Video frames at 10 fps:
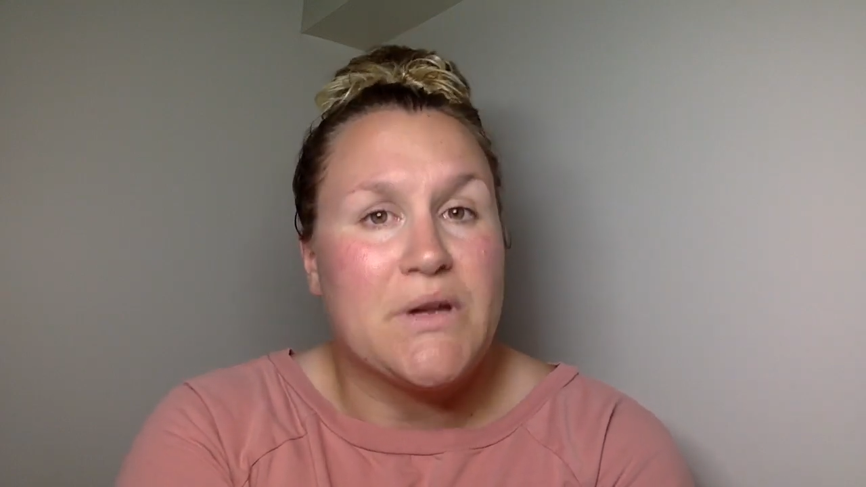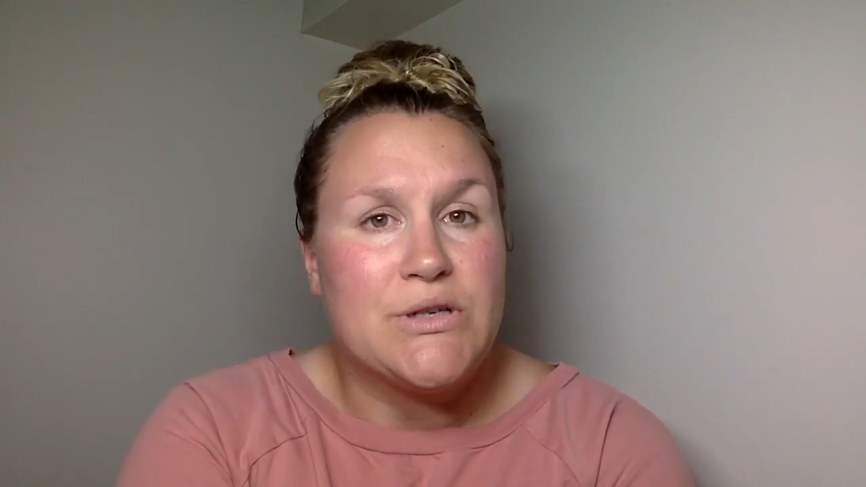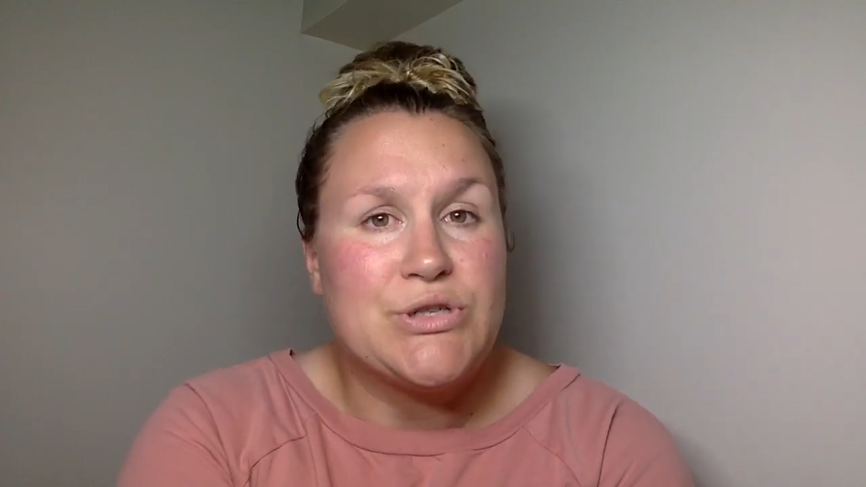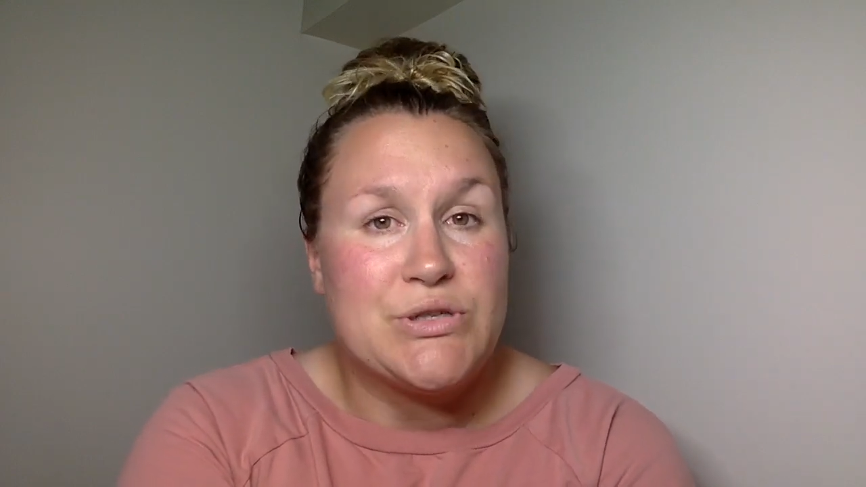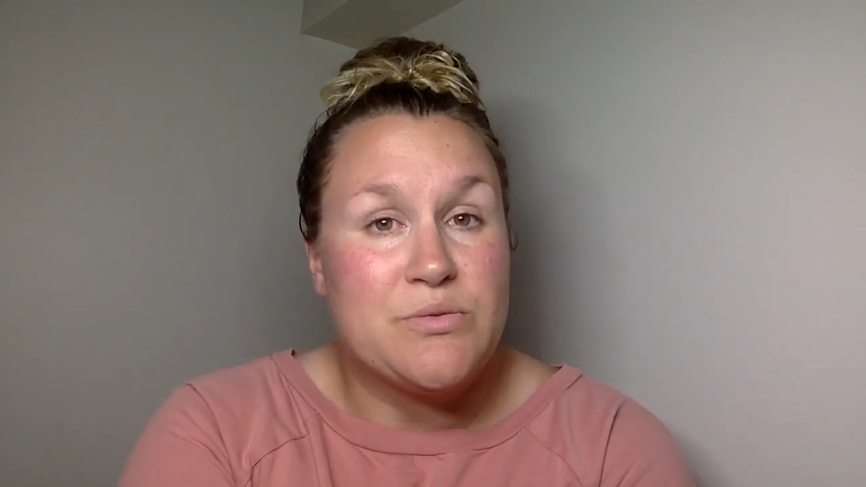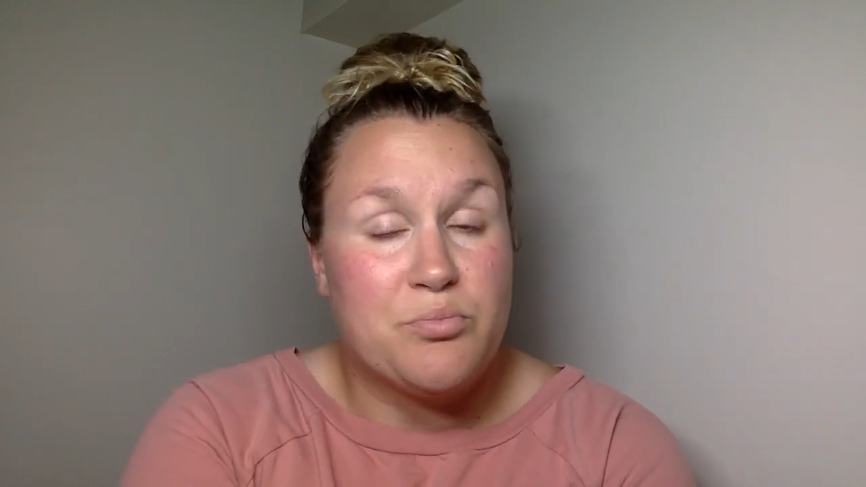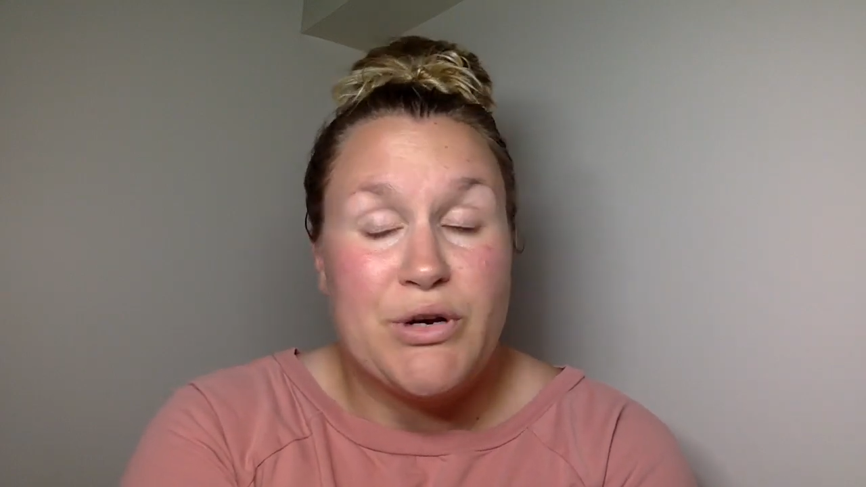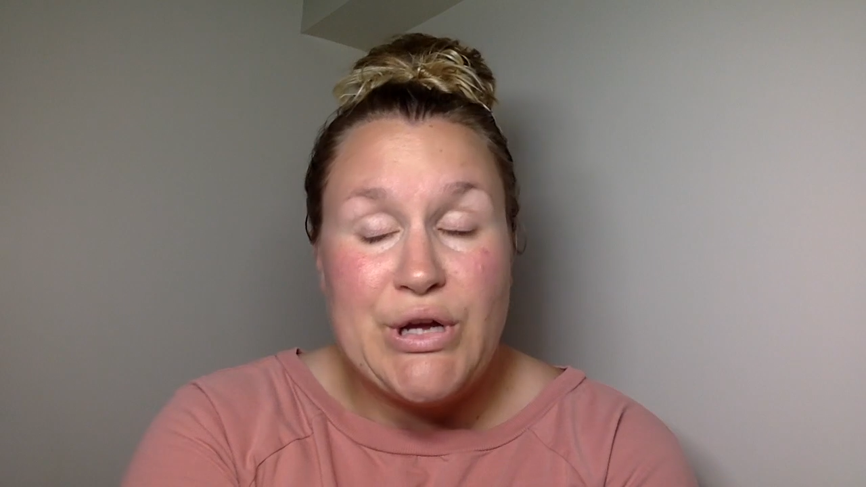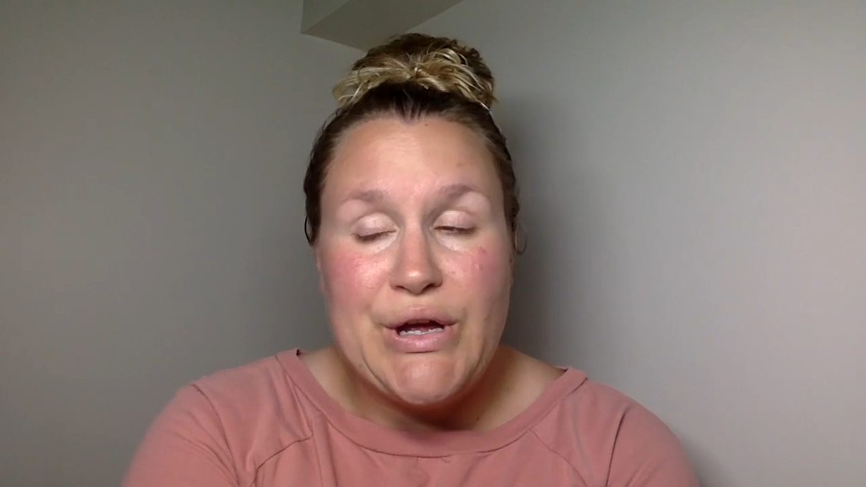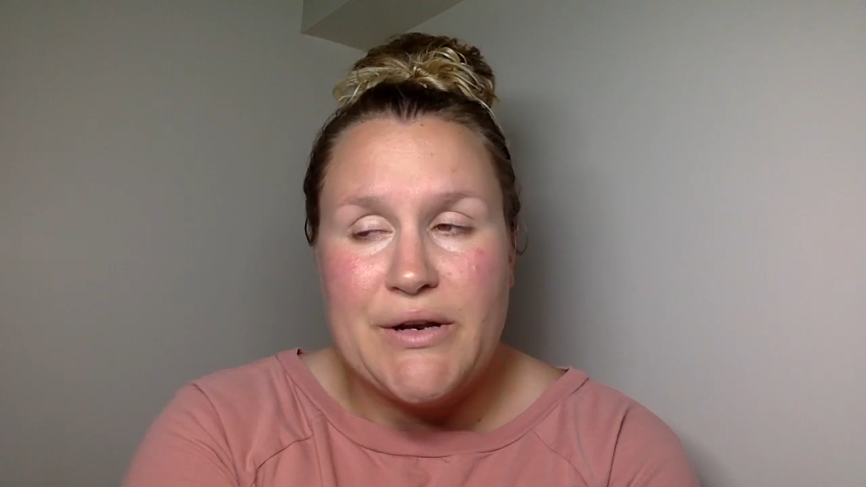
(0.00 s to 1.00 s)
she's
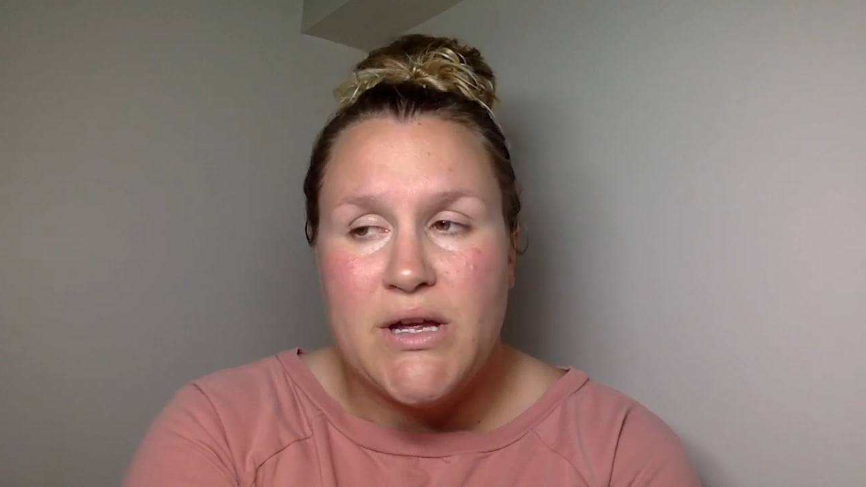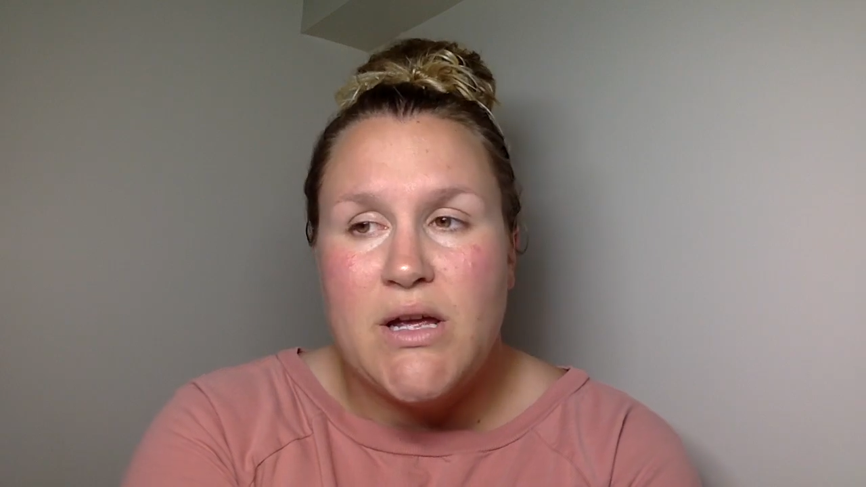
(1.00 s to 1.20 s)
pretty good.